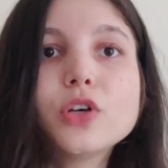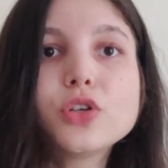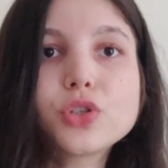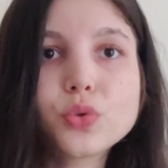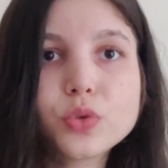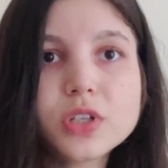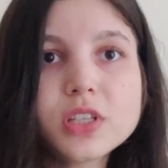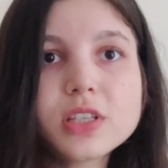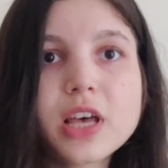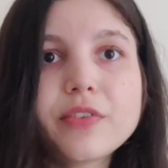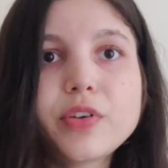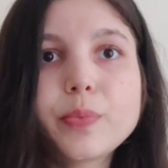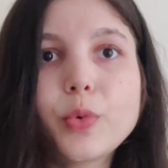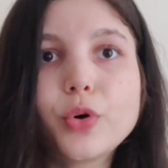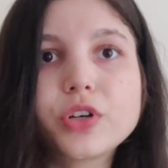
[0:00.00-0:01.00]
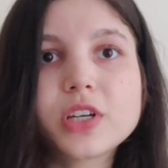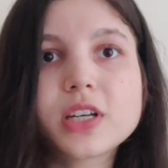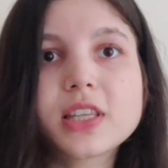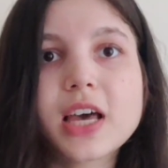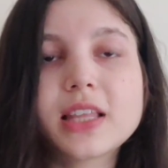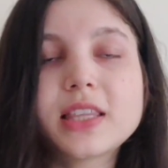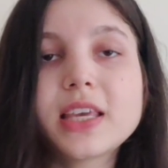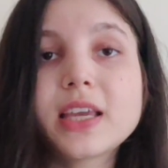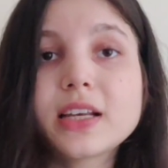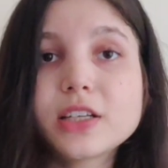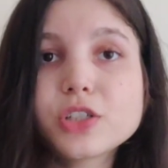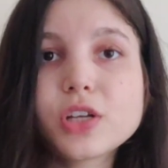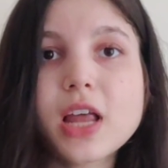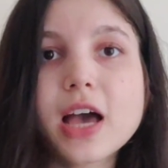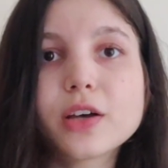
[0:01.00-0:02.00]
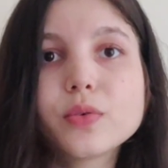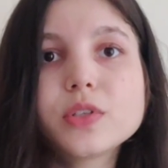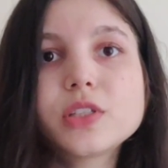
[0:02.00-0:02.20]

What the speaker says: Students have reported that the English language